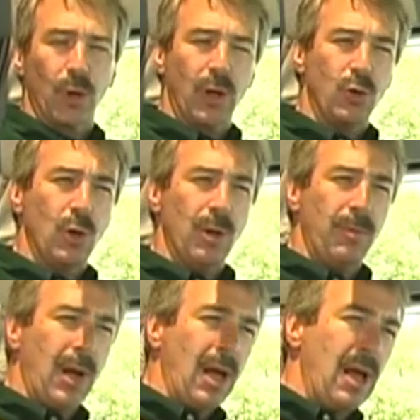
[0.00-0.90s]
going to do it
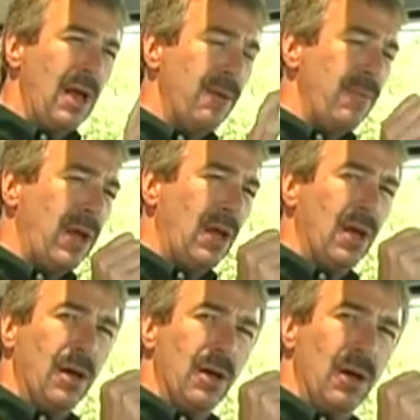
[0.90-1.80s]
by making
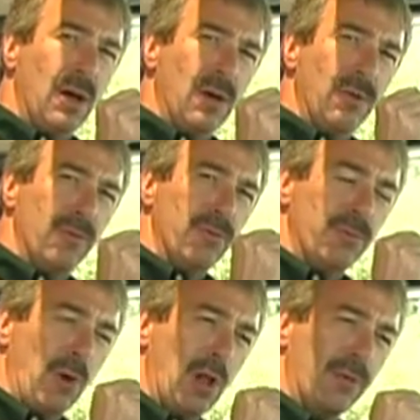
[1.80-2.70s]
a
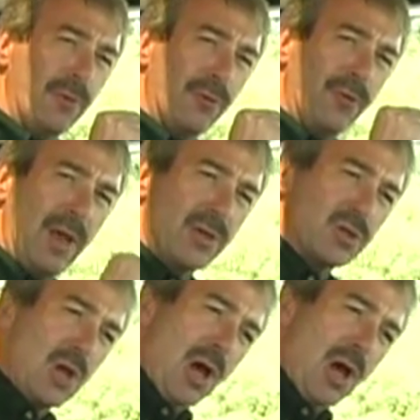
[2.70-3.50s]
ball of your fist,